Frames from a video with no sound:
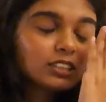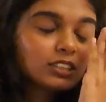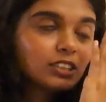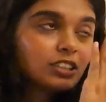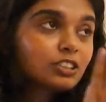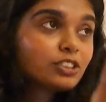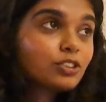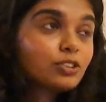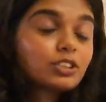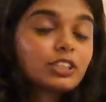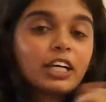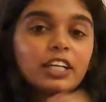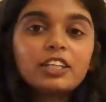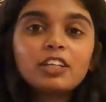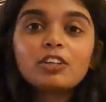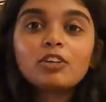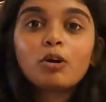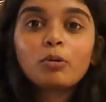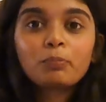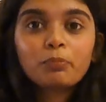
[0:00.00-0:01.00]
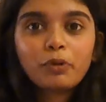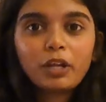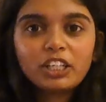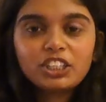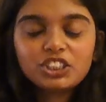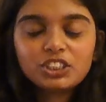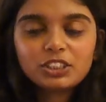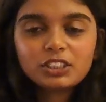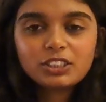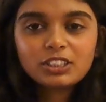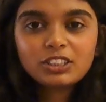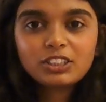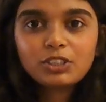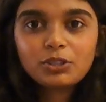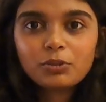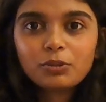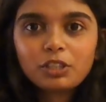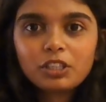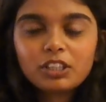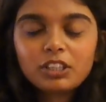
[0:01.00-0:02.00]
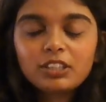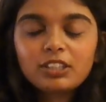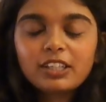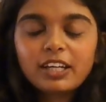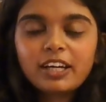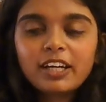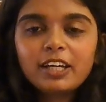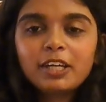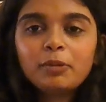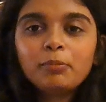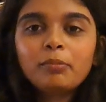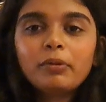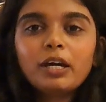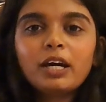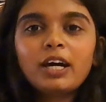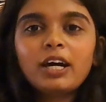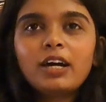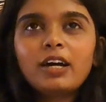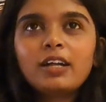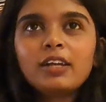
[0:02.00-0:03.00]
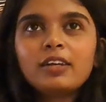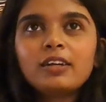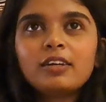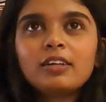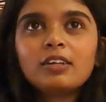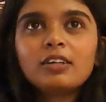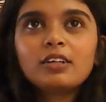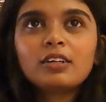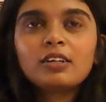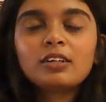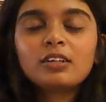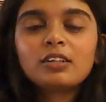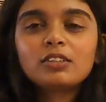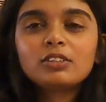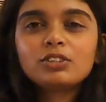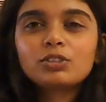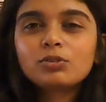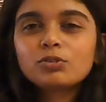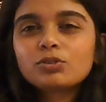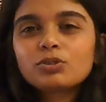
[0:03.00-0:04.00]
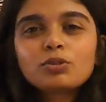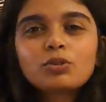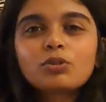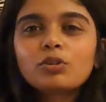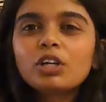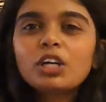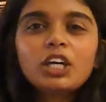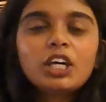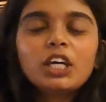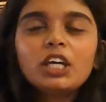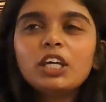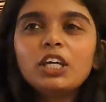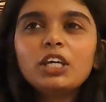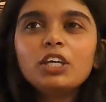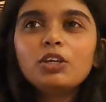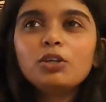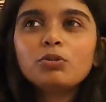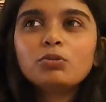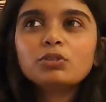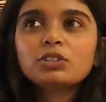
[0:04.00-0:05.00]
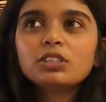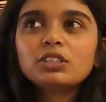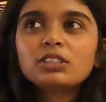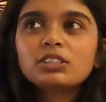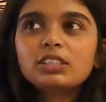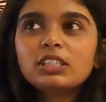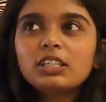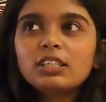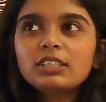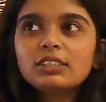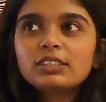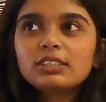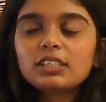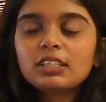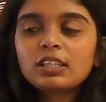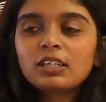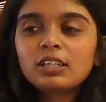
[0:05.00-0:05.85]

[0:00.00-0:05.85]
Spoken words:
The societal oppressions during the time, and so he uses these